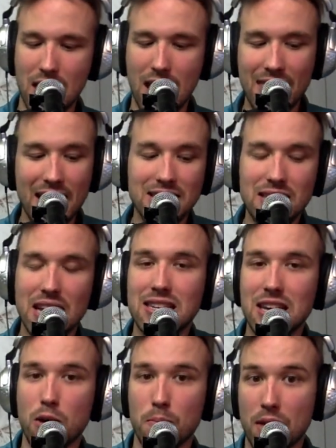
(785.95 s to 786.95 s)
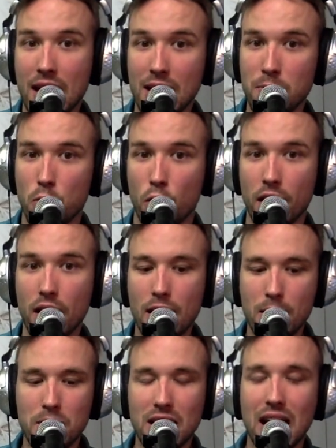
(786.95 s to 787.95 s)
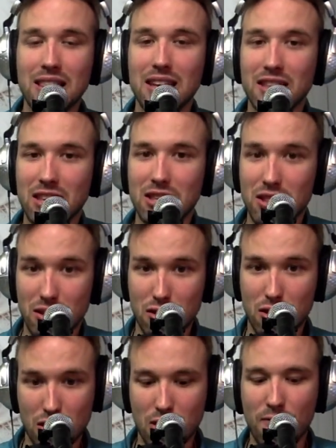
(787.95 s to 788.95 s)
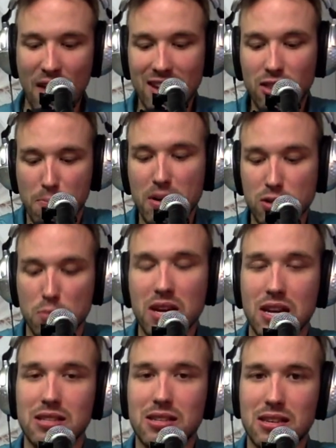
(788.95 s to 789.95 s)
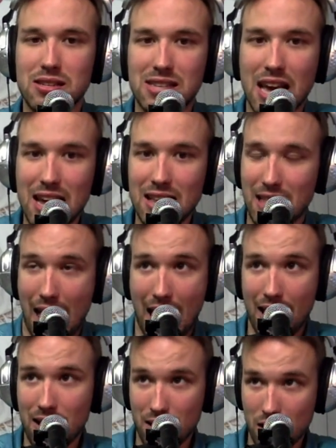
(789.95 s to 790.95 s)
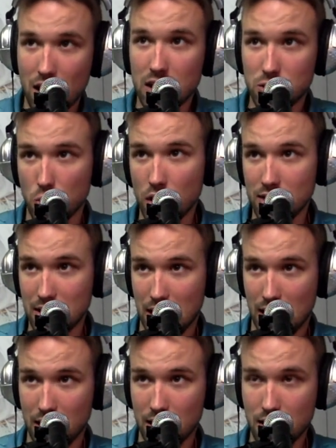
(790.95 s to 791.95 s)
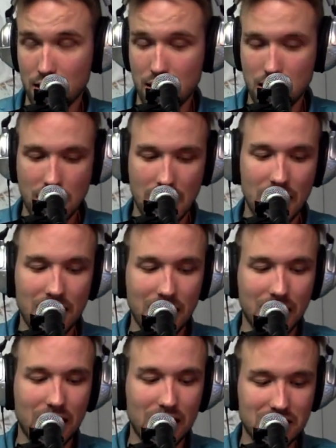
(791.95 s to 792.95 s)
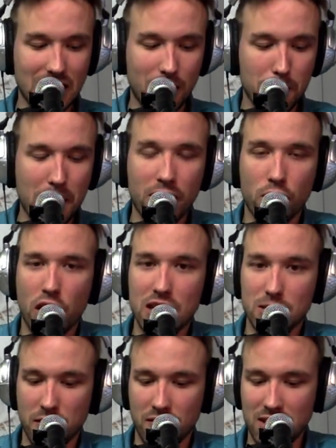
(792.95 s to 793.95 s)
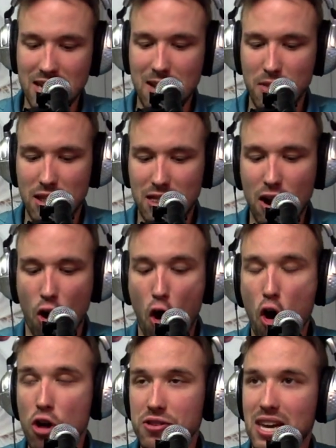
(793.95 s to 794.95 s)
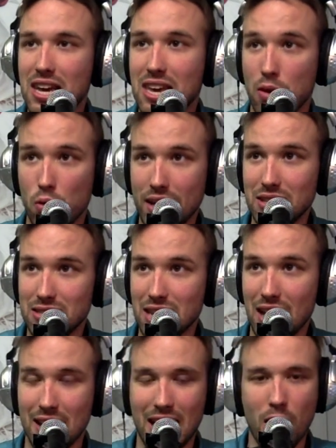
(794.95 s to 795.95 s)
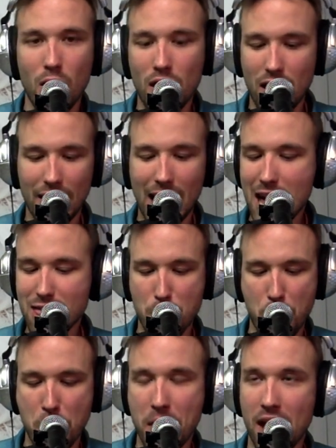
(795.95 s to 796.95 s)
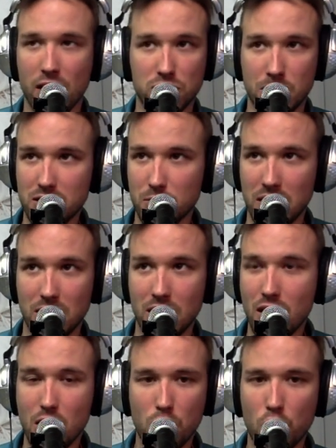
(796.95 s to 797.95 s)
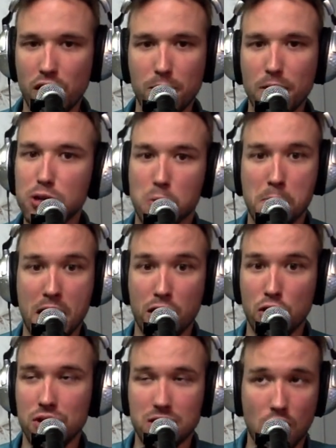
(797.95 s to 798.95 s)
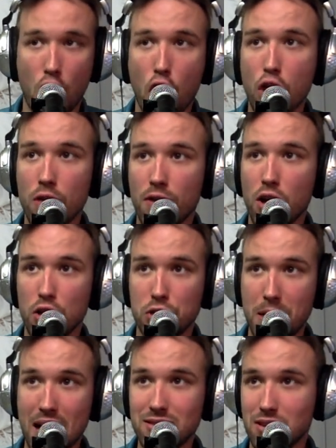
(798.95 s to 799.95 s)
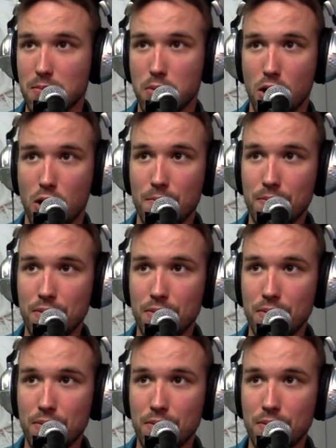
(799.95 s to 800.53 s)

And that has led to him playing more. But I think that the fact that Musselman is saying that is one thing. And that it's like a microcosm of the team that they're all taking what he's saying now. A guy that prepares, Musselman, one of the most prepared coaches in all of college basketball.